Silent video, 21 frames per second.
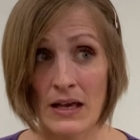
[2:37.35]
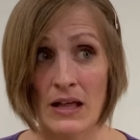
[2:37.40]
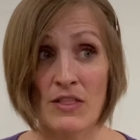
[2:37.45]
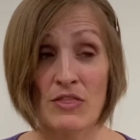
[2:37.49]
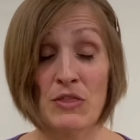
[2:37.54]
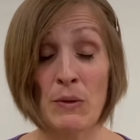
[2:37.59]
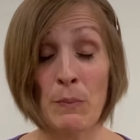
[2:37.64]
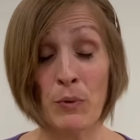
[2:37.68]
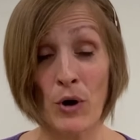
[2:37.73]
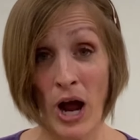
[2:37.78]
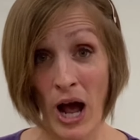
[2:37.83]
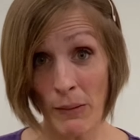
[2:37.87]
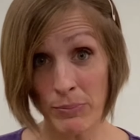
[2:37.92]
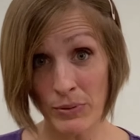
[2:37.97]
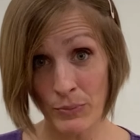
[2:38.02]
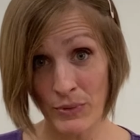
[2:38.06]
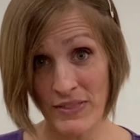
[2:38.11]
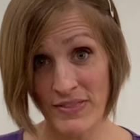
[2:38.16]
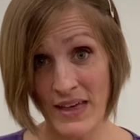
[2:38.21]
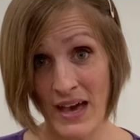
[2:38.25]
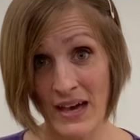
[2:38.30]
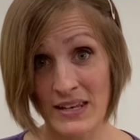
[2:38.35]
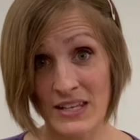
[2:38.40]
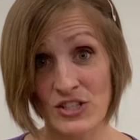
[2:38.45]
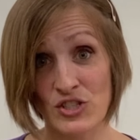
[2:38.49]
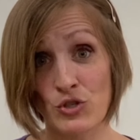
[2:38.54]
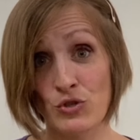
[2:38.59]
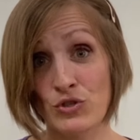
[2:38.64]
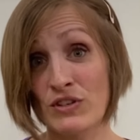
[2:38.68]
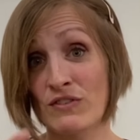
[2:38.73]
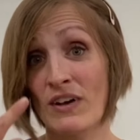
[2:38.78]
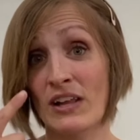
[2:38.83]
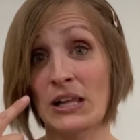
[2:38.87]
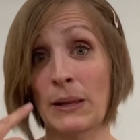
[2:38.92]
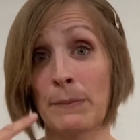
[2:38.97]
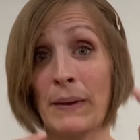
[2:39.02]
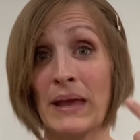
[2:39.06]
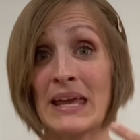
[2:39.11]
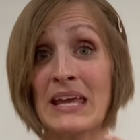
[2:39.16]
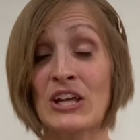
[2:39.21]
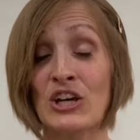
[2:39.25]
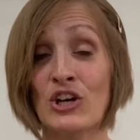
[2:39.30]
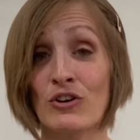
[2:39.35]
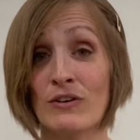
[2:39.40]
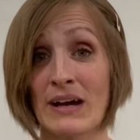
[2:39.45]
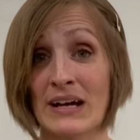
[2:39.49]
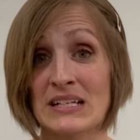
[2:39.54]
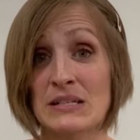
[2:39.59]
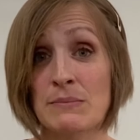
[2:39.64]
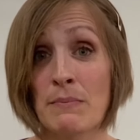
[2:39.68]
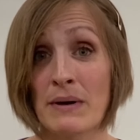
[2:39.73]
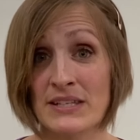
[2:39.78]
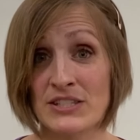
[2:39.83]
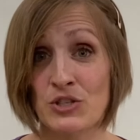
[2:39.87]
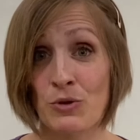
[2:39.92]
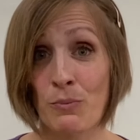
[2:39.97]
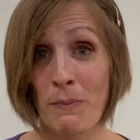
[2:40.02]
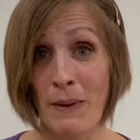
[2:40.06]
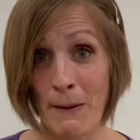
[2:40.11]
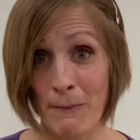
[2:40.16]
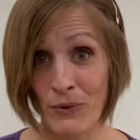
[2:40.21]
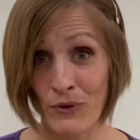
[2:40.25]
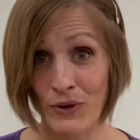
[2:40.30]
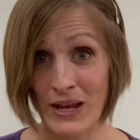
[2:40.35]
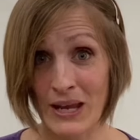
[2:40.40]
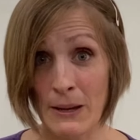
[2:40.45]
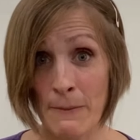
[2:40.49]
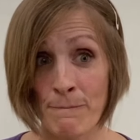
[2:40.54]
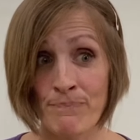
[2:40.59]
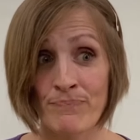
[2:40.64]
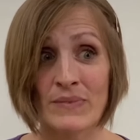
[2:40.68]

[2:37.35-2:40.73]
The problem with that is you develop incorrect muscle memory,